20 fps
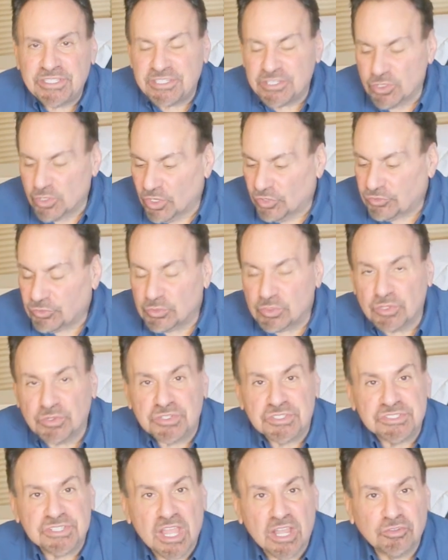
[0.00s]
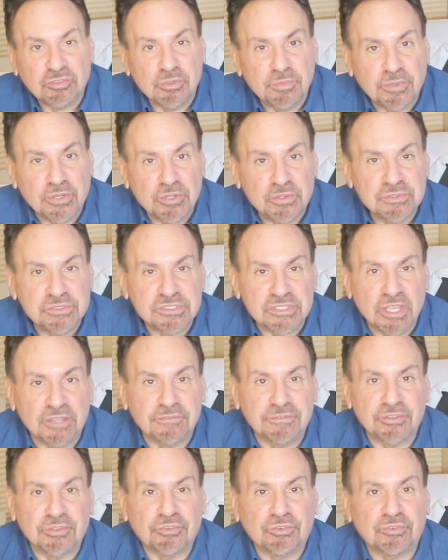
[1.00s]
MD here, also known as Dr. Bones
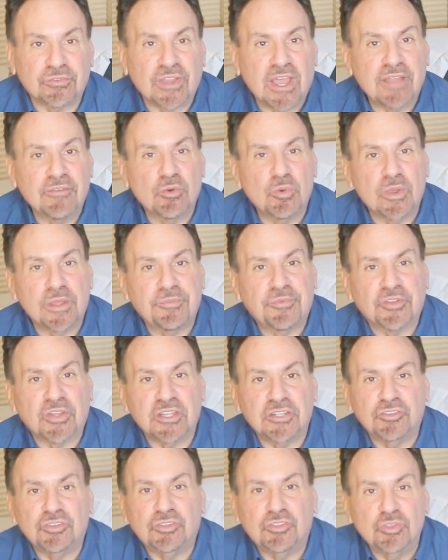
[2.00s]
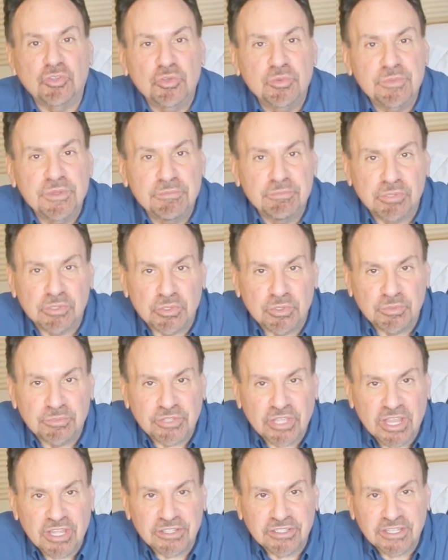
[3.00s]
of the survival website
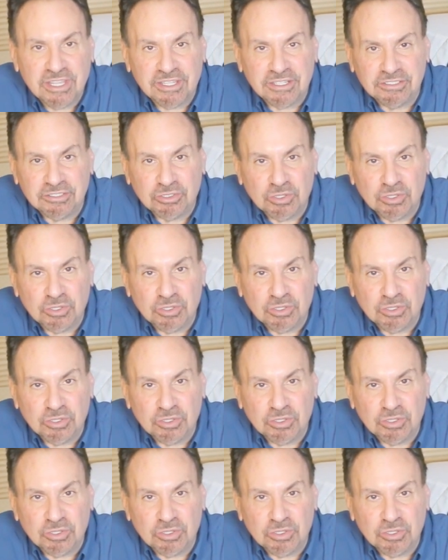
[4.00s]
doomandbloom.net